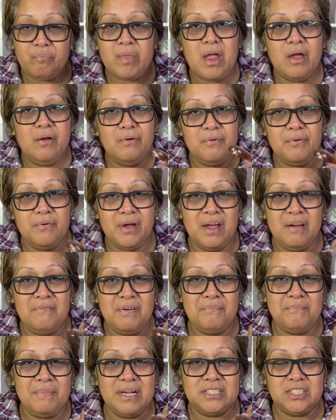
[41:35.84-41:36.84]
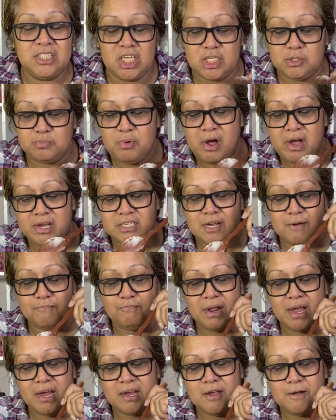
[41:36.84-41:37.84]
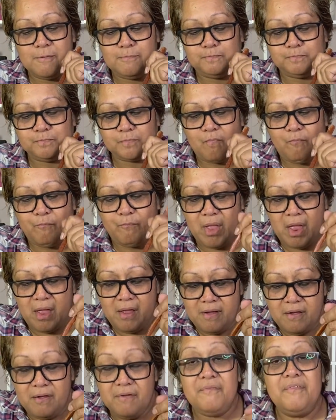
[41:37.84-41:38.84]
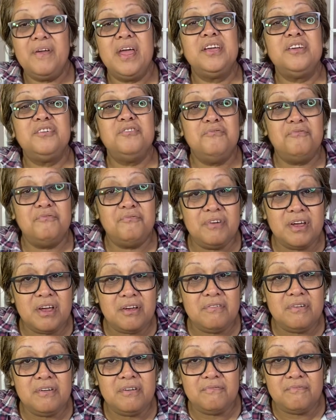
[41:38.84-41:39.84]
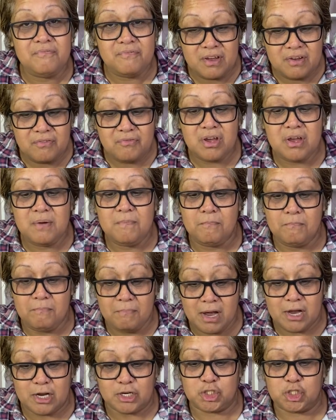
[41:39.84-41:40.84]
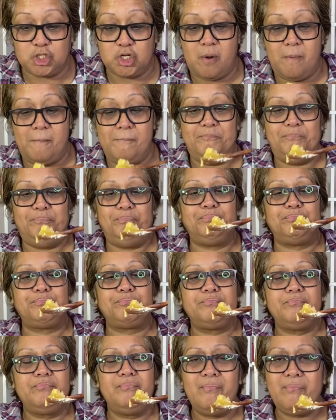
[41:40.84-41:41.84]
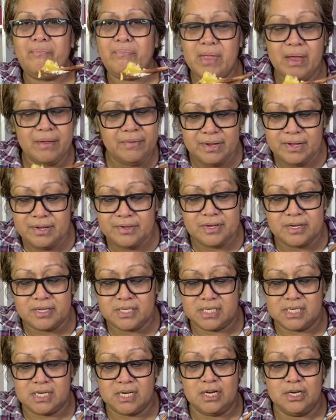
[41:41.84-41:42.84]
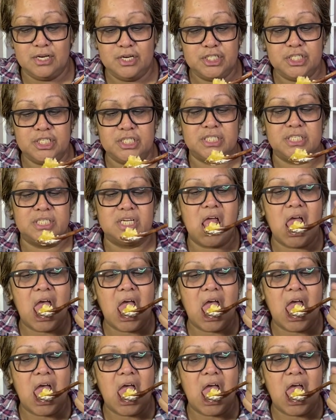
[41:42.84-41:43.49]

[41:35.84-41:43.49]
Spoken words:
Whoever makes these pies at Blackett, thank you very, very much. These are delicious.